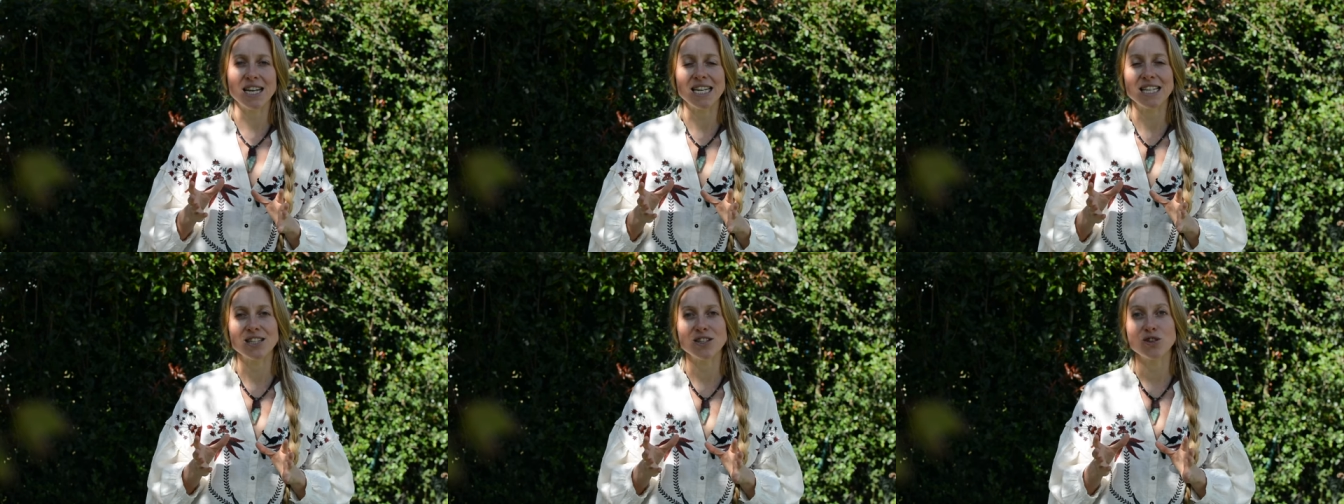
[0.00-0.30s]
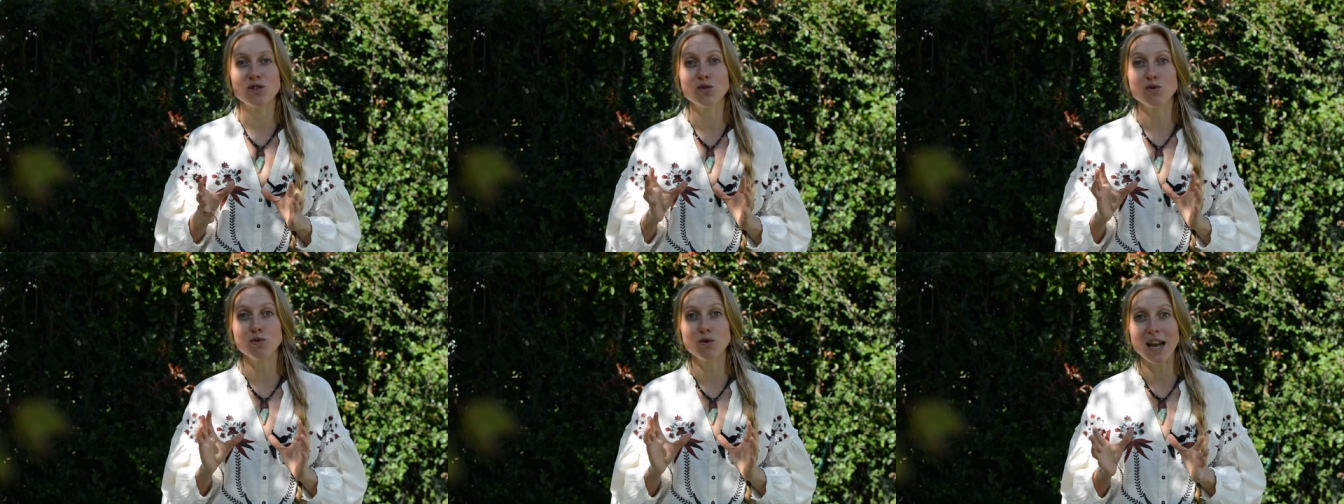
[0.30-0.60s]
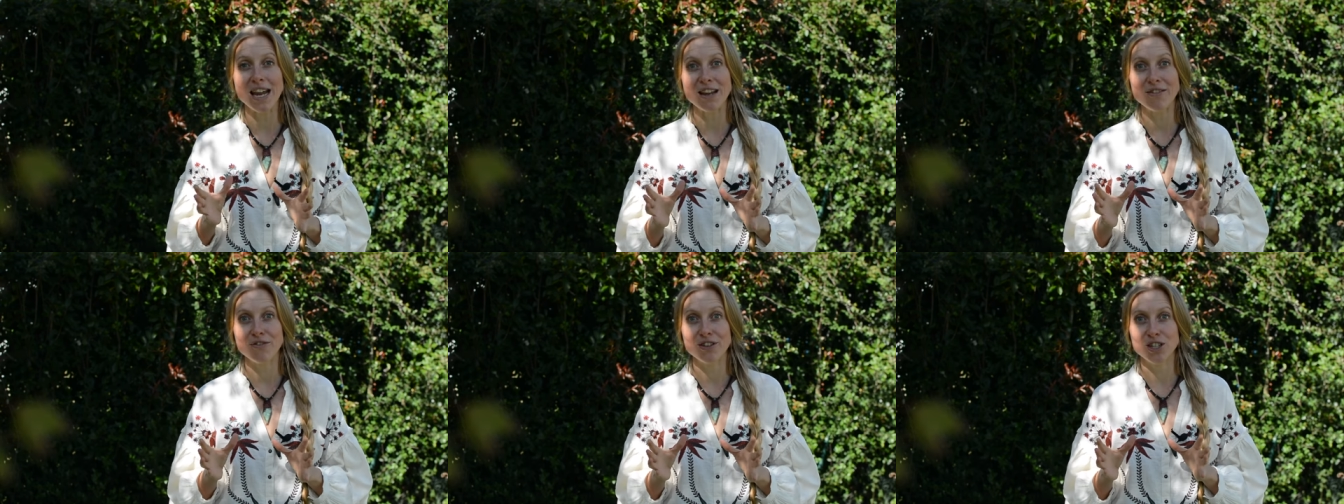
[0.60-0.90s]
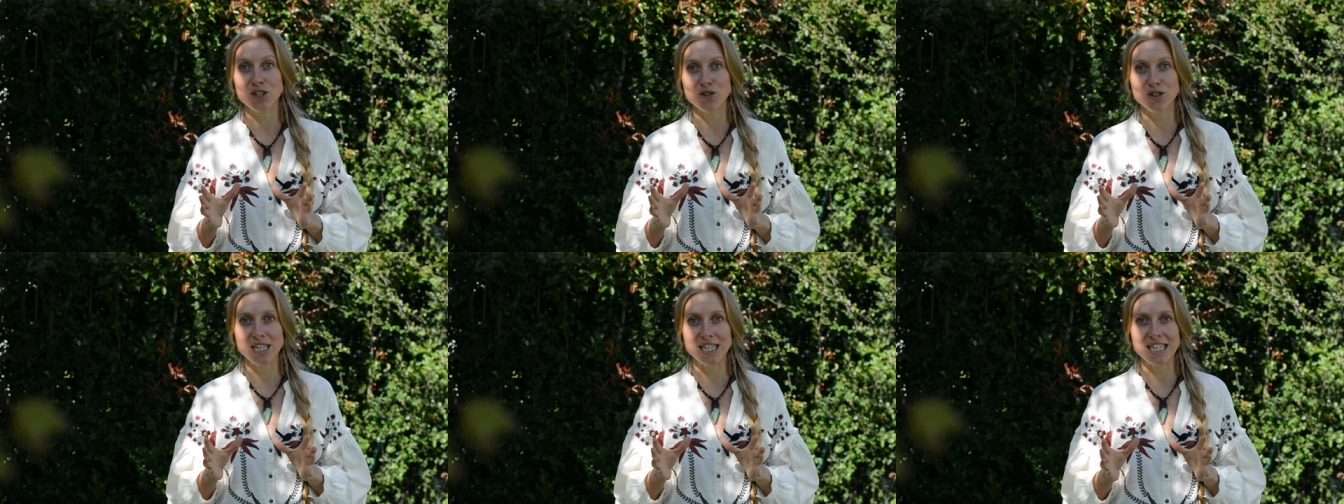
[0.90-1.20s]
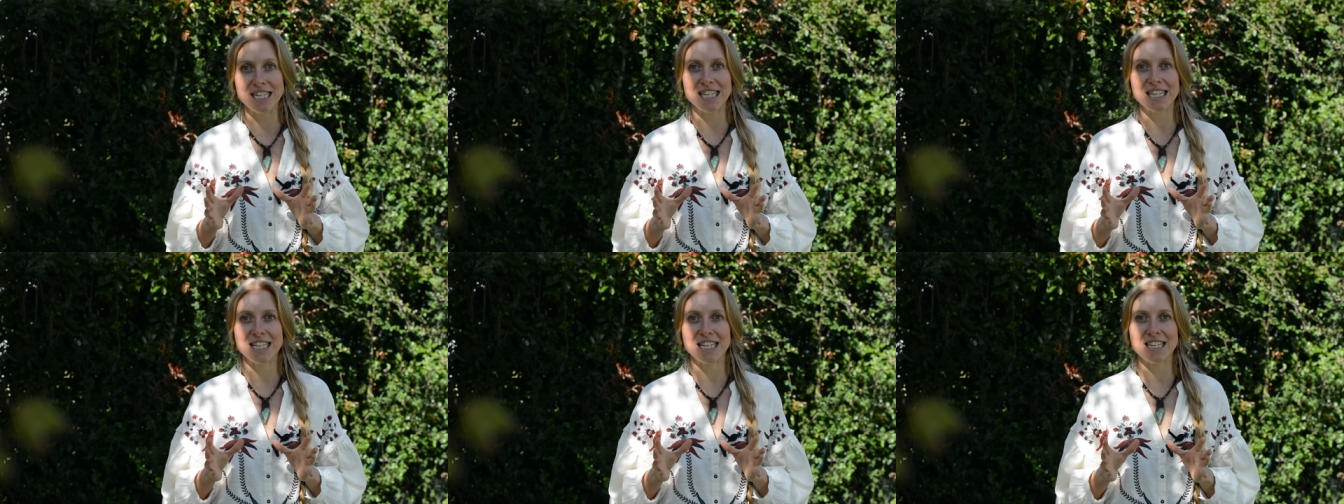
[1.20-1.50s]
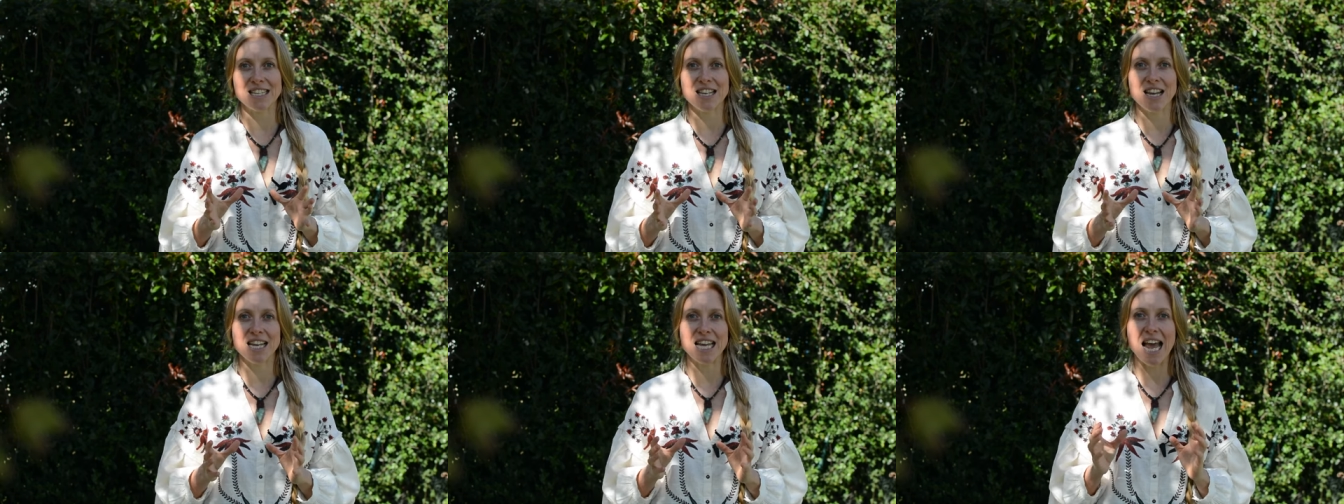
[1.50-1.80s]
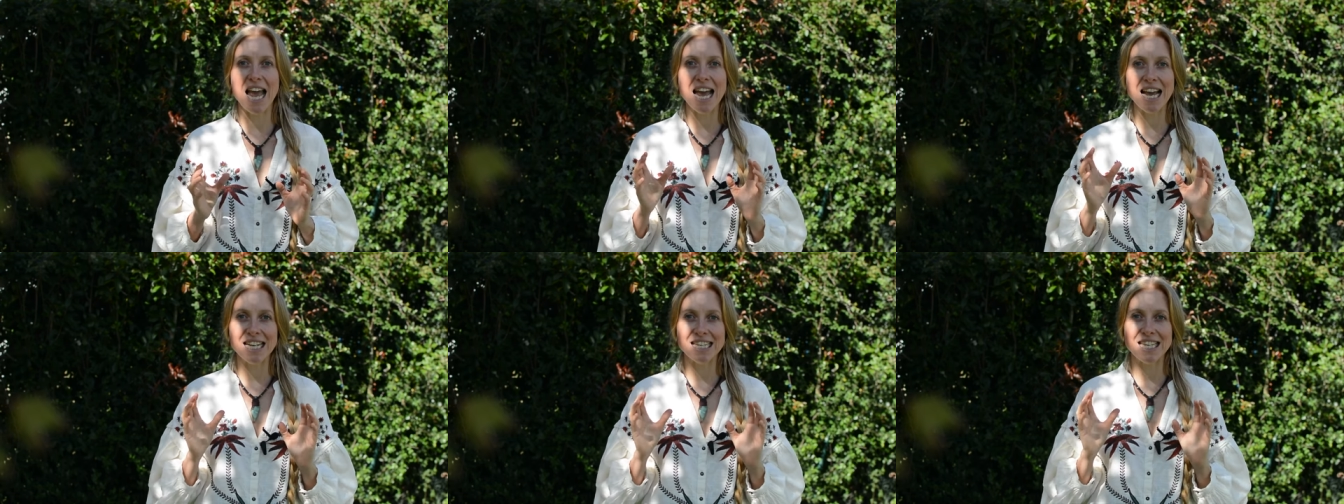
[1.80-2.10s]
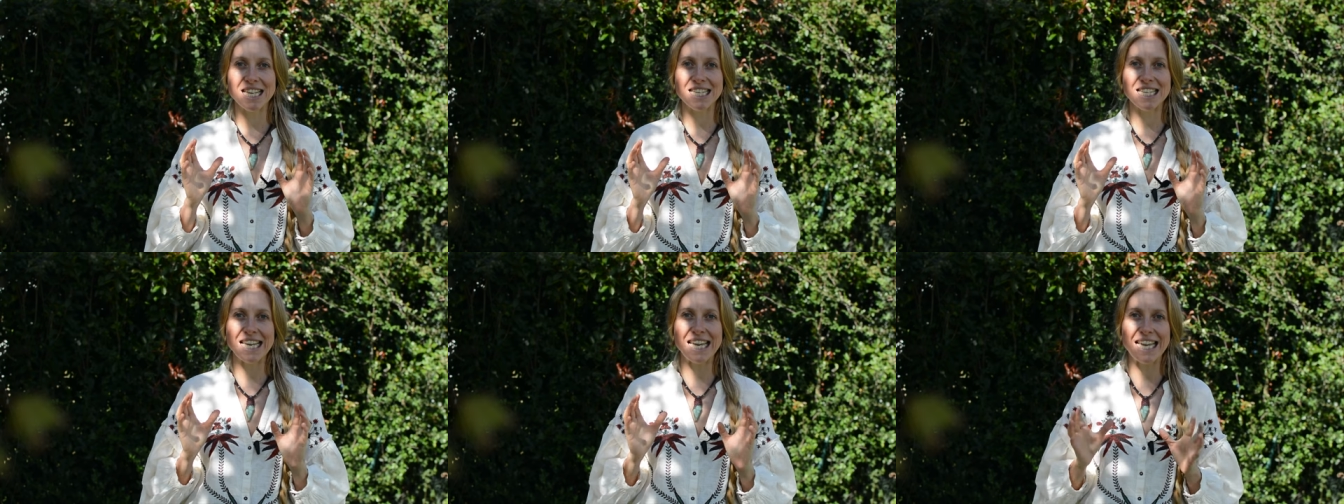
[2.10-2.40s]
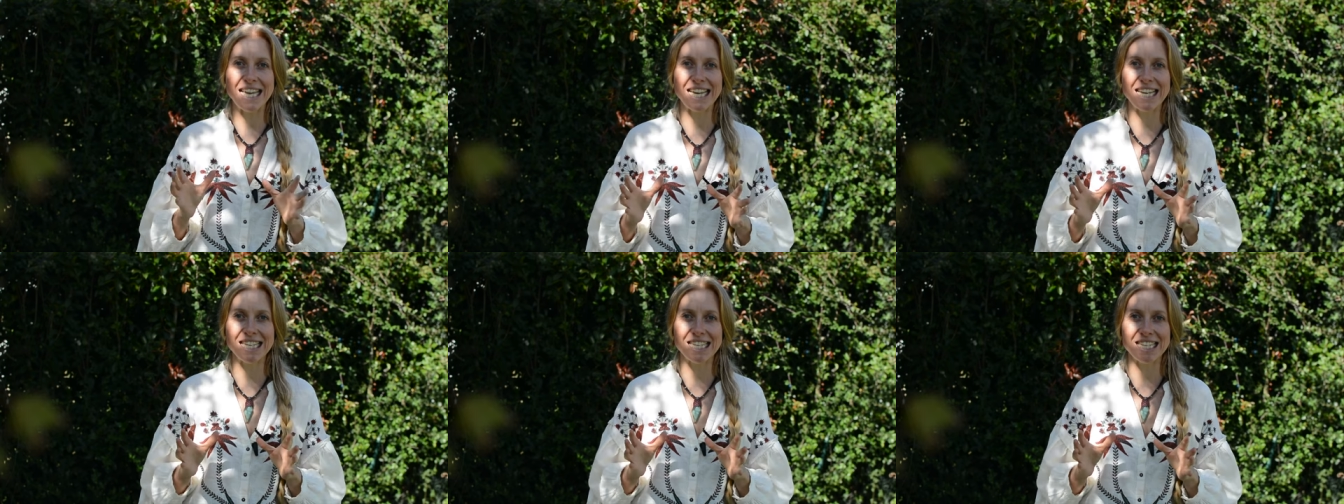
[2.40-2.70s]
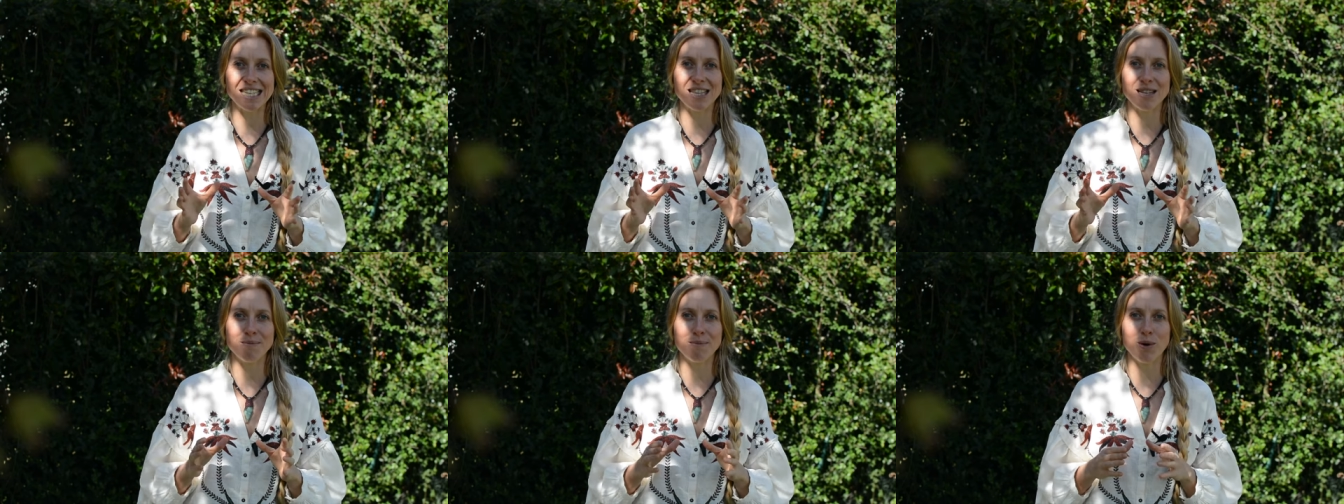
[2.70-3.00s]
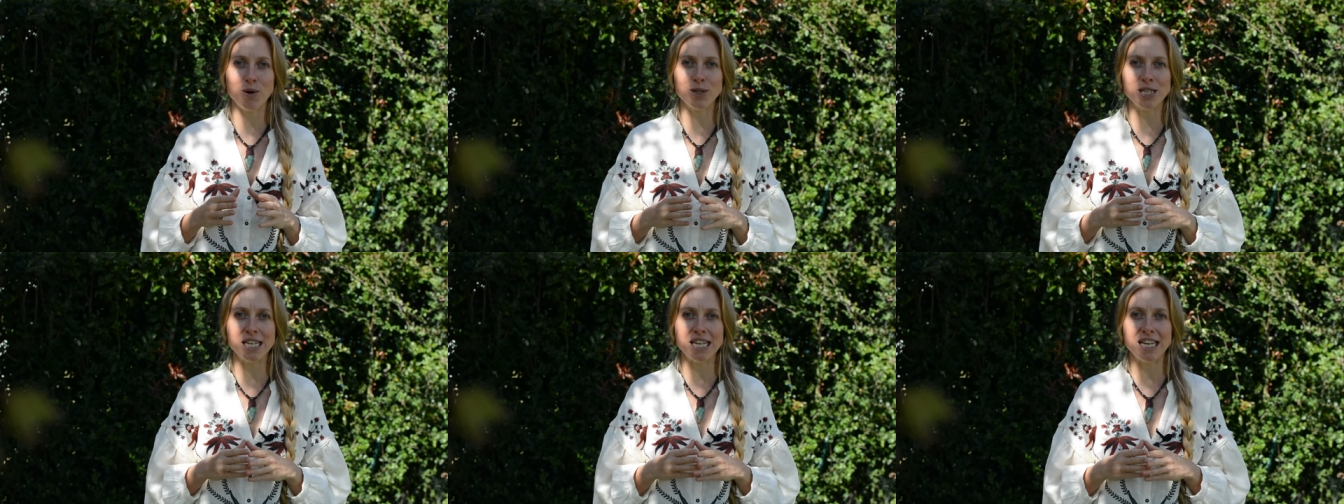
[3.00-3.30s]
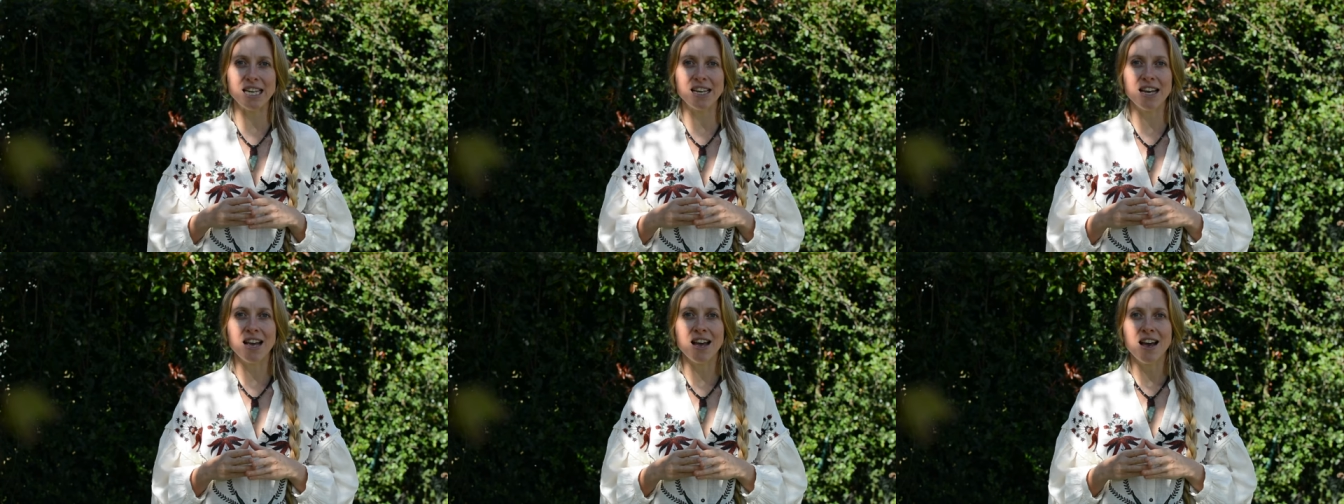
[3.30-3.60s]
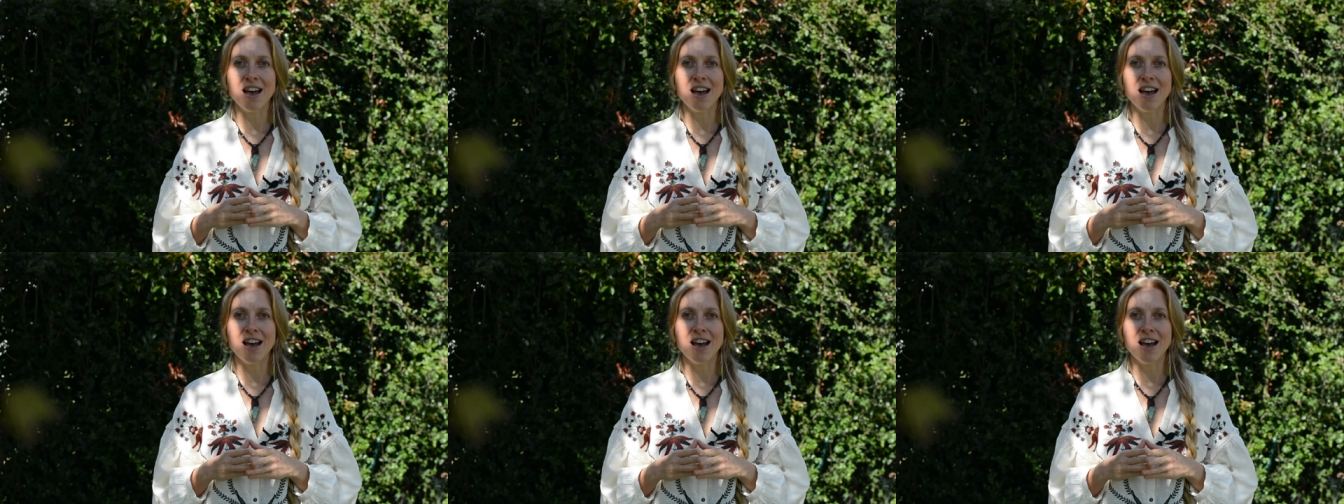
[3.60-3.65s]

it's great for treating things like excess heat in the body,